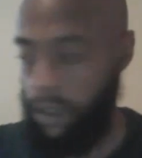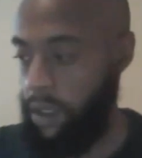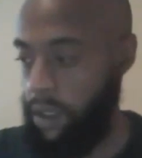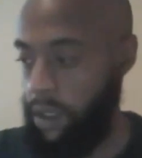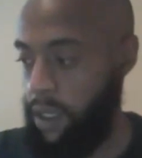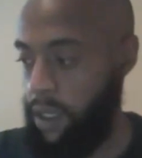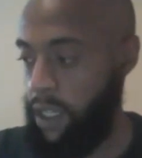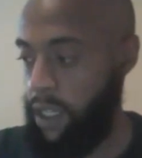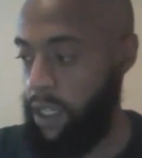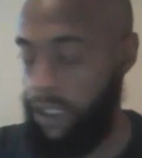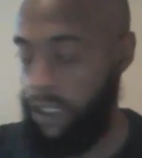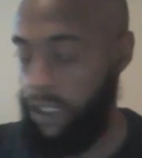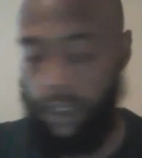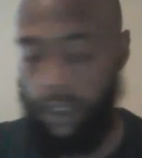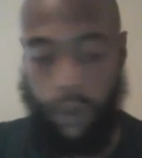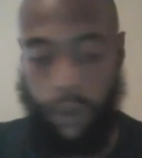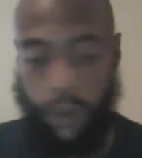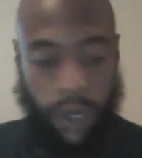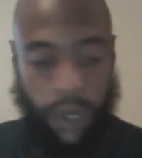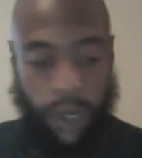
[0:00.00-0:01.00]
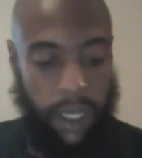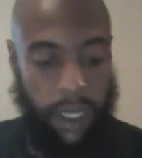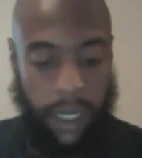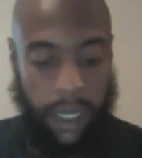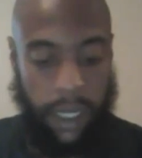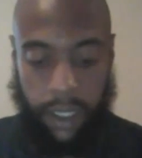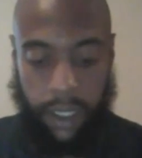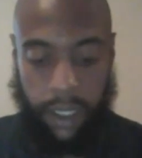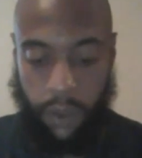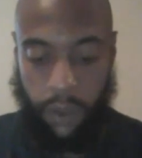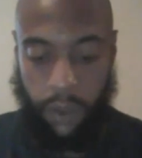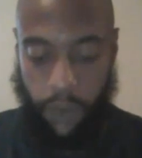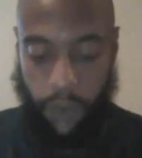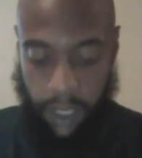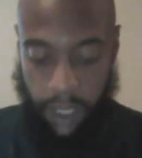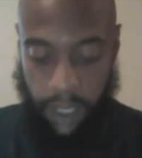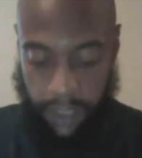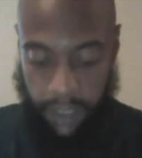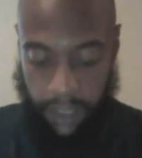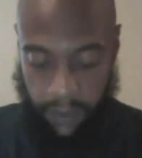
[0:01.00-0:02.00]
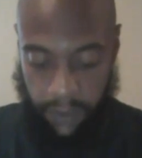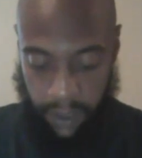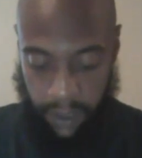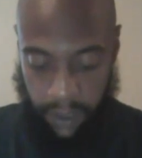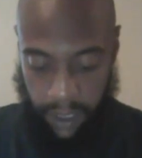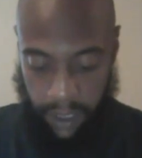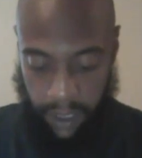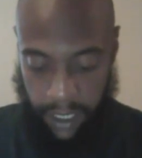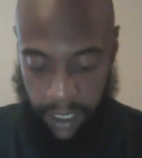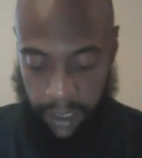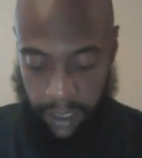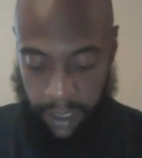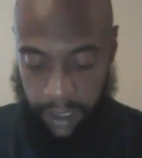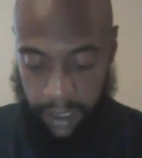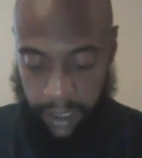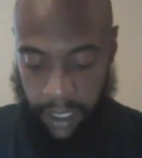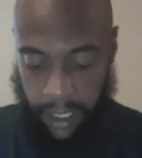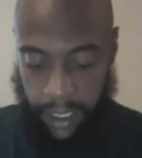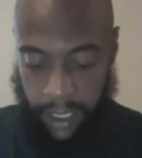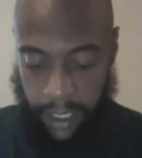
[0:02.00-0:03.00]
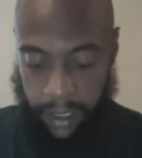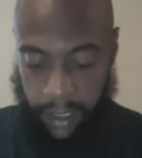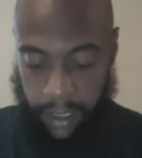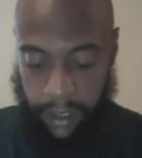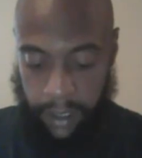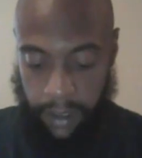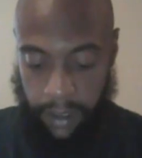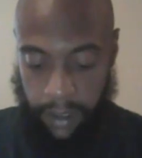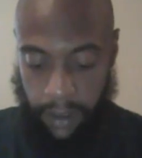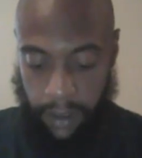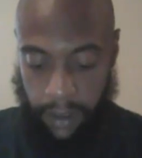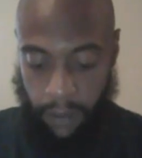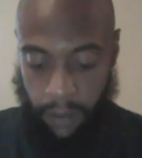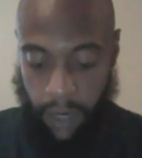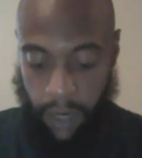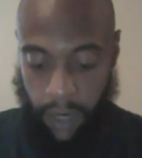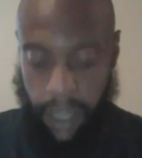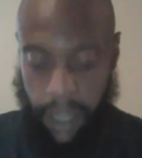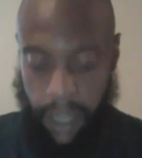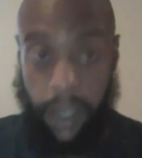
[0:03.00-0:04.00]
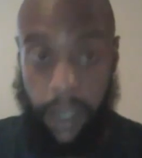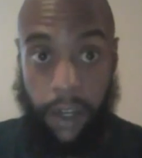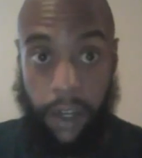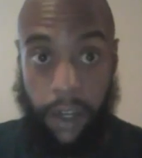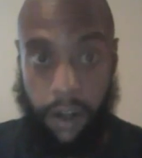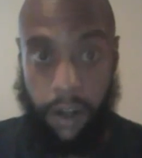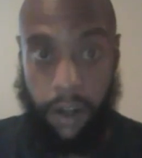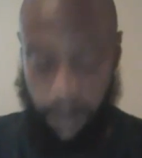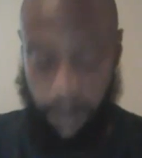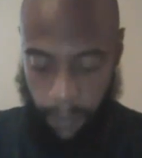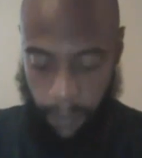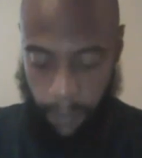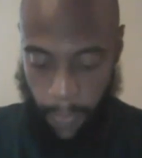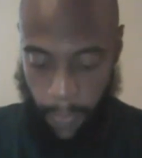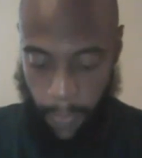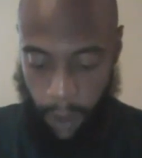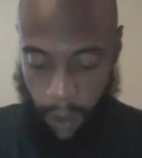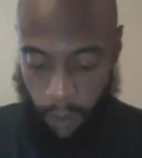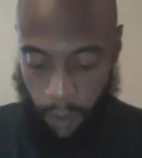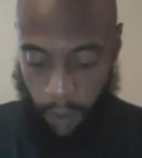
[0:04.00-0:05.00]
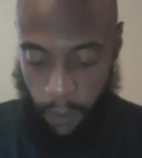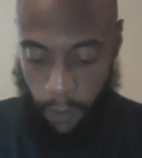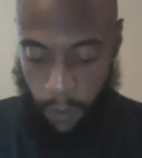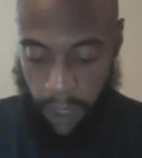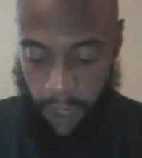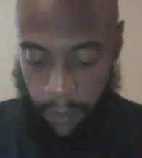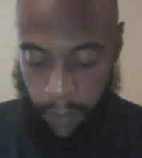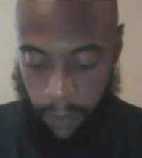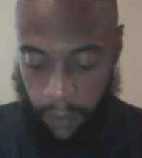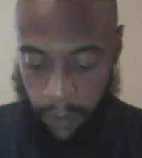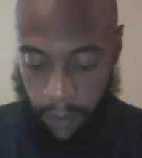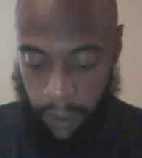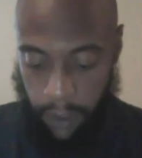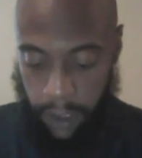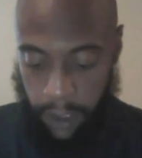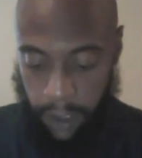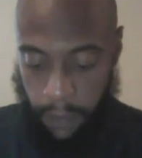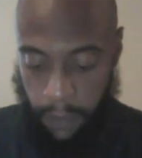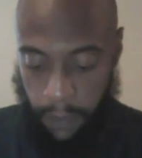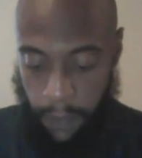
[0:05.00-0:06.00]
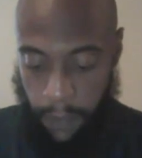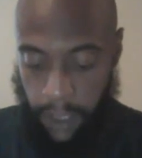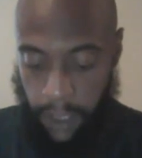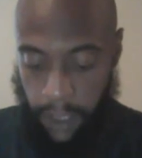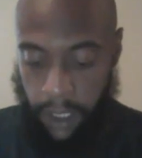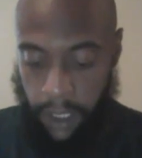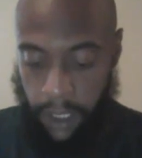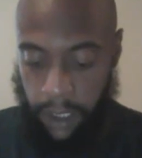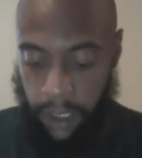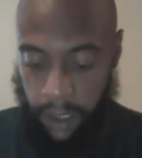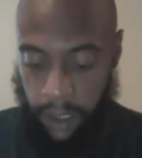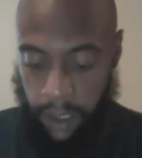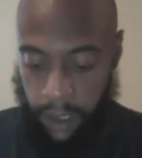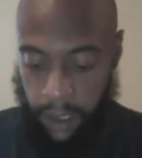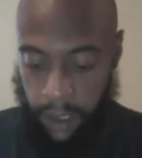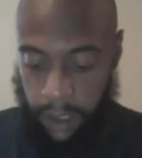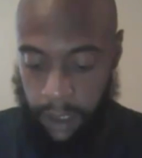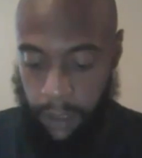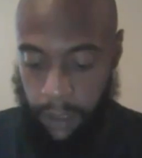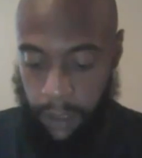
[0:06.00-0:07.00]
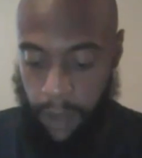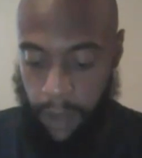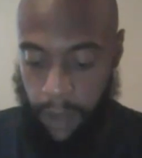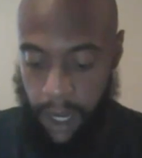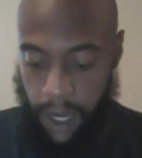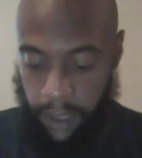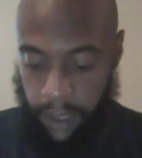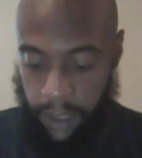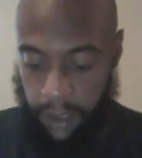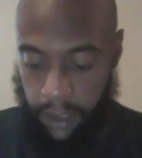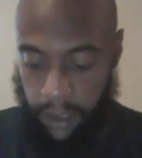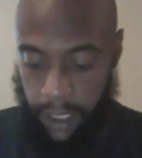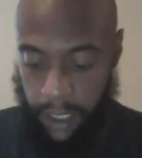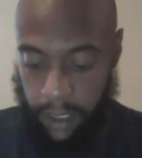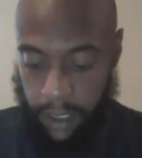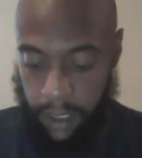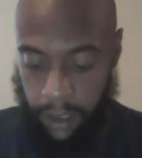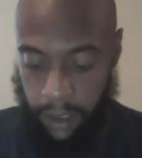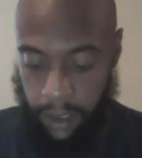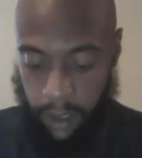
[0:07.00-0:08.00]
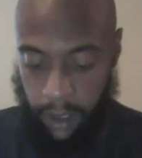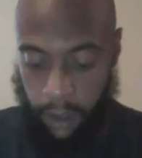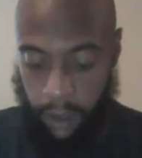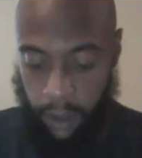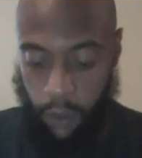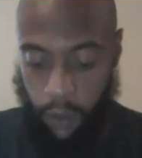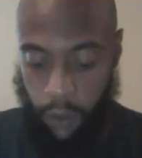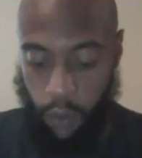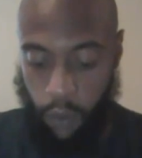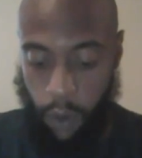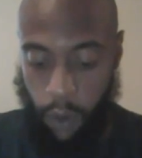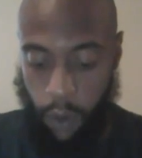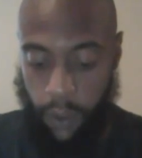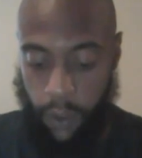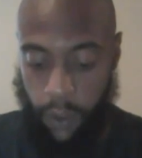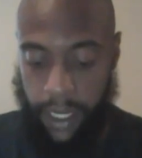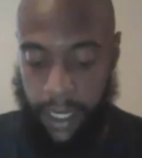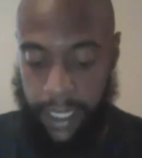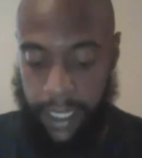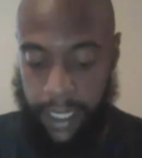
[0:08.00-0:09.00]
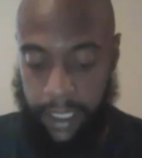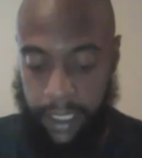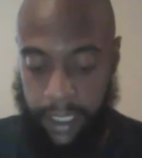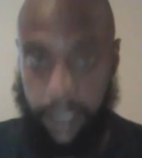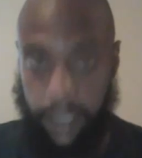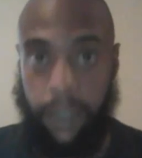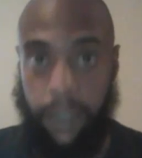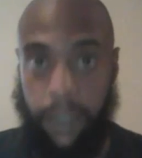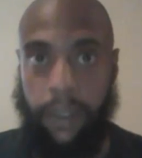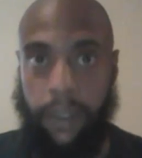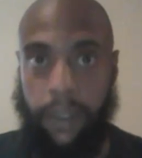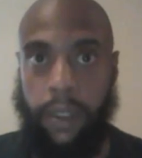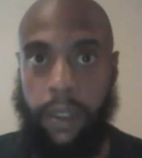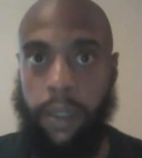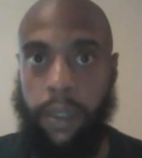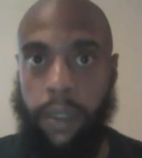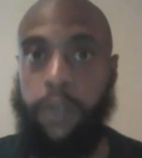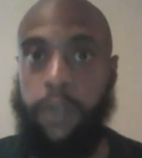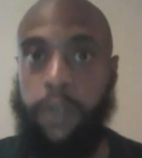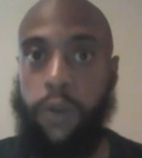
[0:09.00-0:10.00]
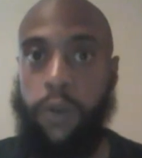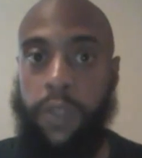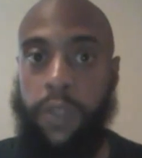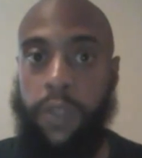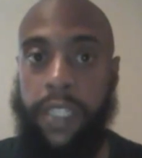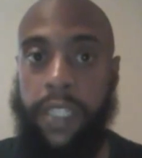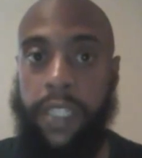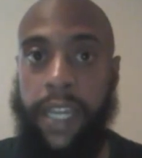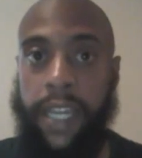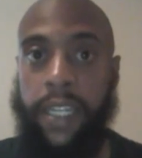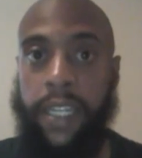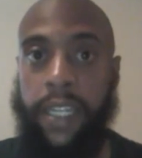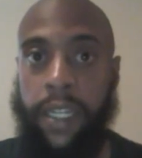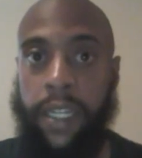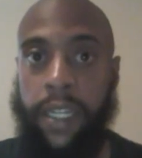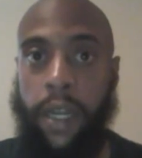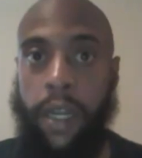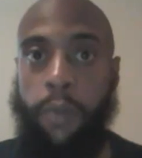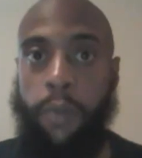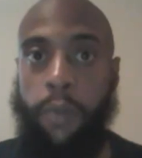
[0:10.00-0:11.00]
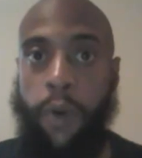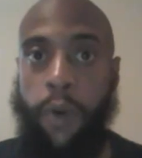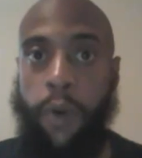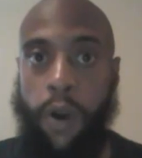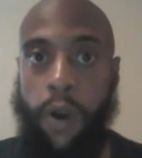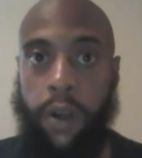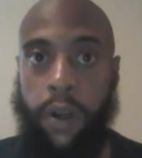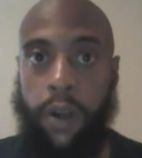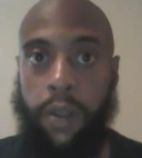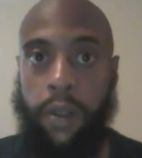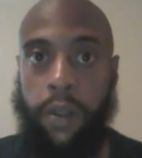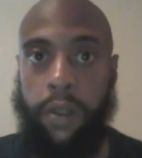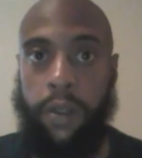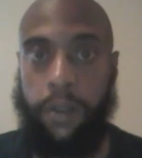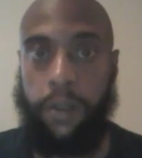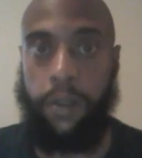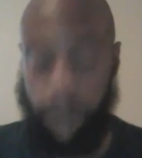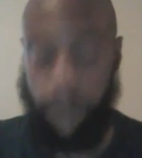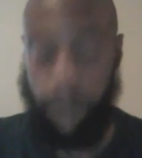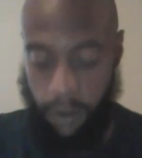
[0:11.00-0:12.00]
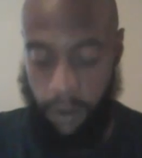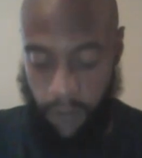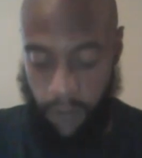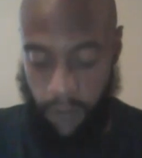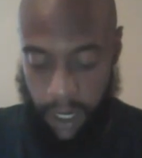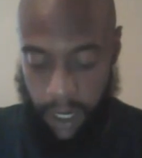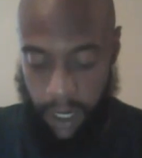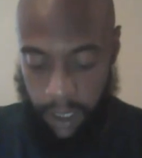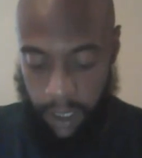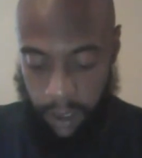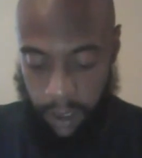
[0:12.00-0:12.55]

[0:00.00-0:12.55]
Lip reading: Exodus 28 through 11. And it says right here, remember the Shabbat day to Kodesh it, to set it apart. All right.